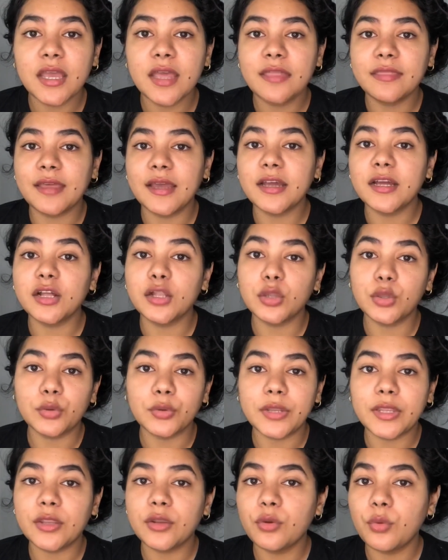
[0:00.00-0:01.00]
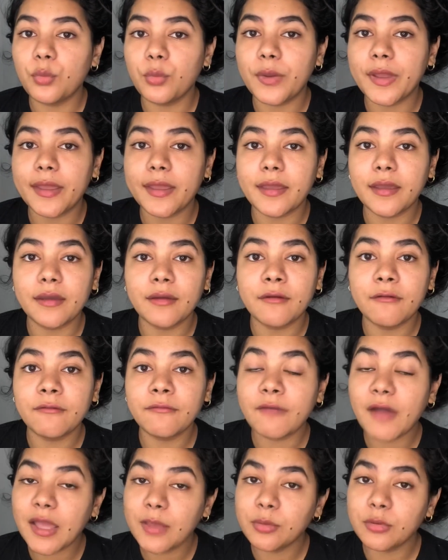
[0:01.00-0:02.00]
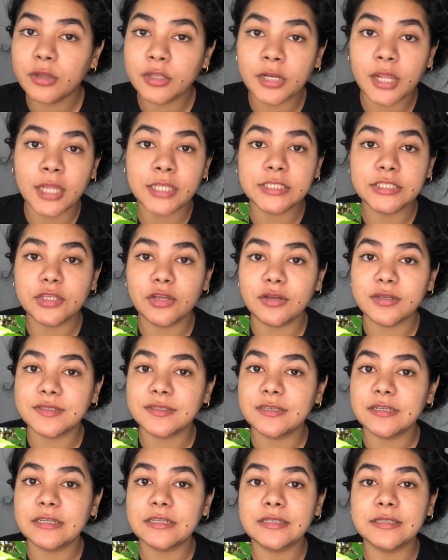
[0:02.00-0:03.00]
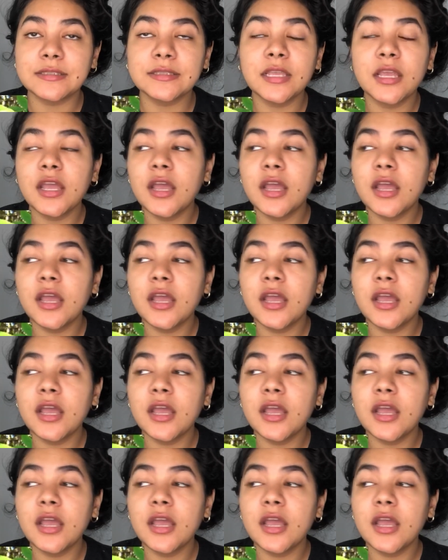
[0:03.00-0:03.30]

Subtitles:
that are loaded with fiber and antioxidant,